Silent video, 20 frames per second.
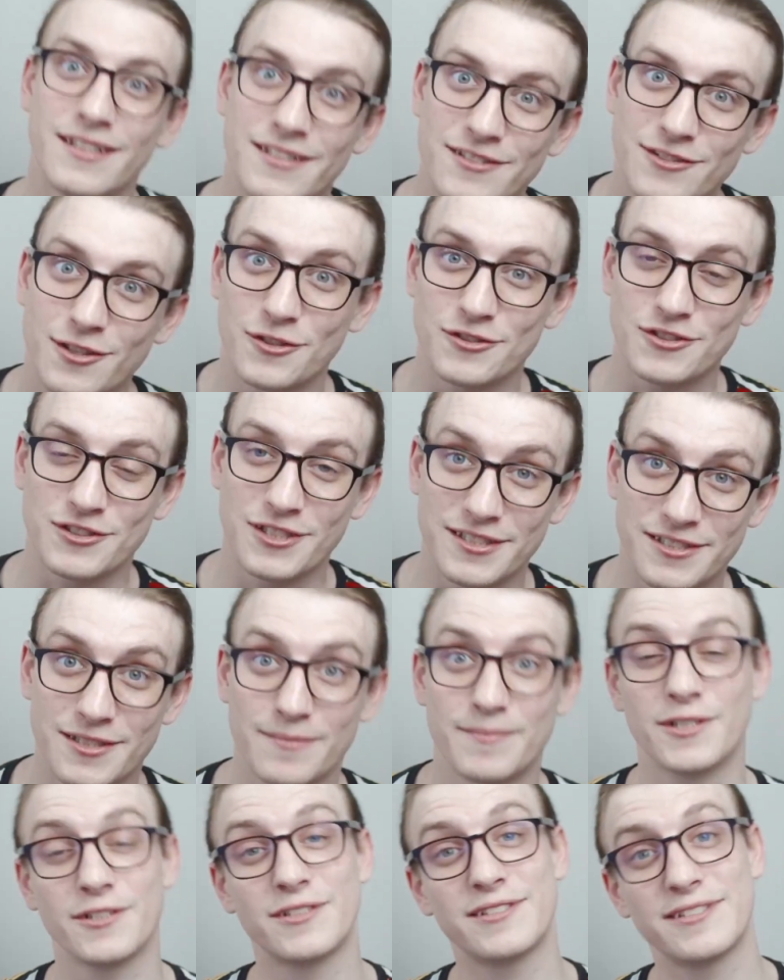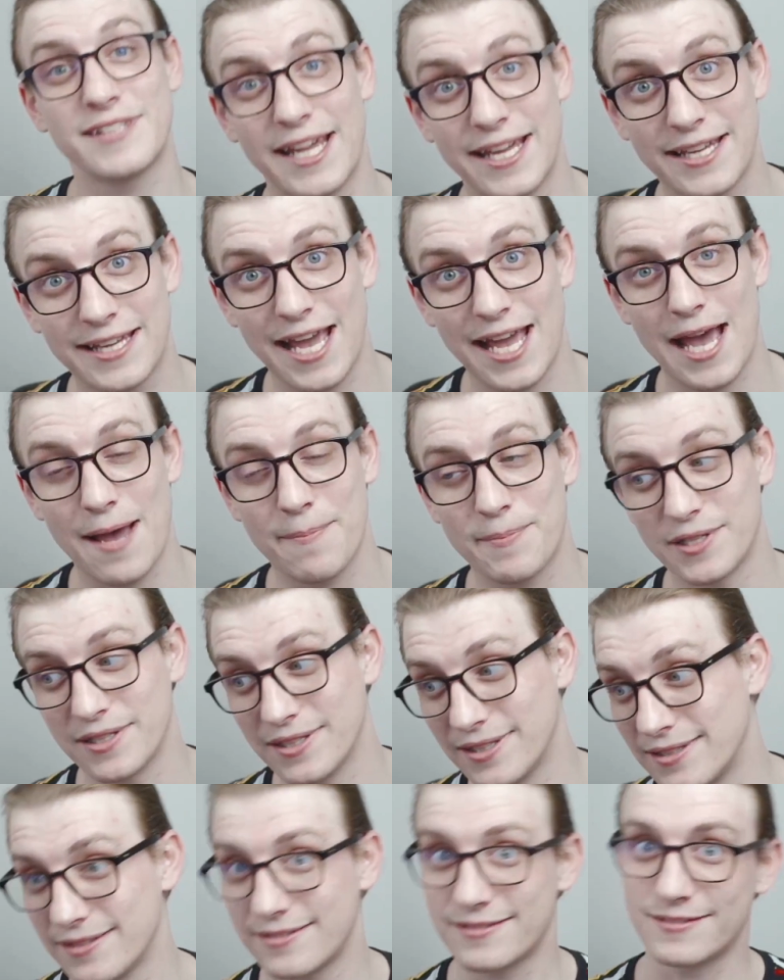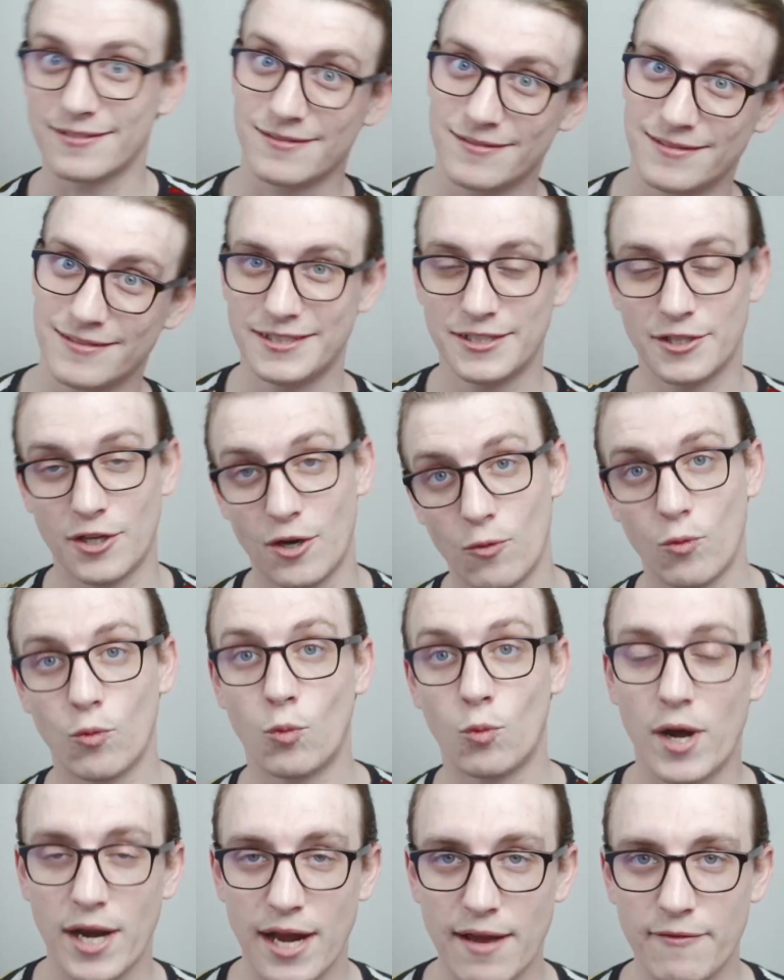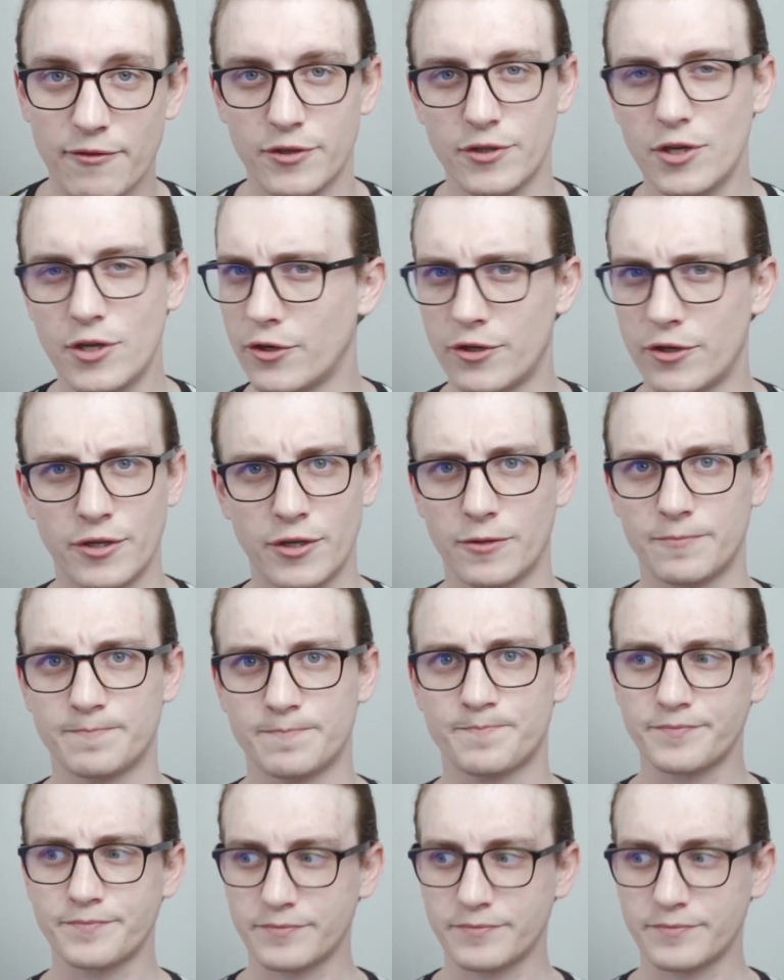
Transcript: socialism, they're state capitalist, or, whatever. No.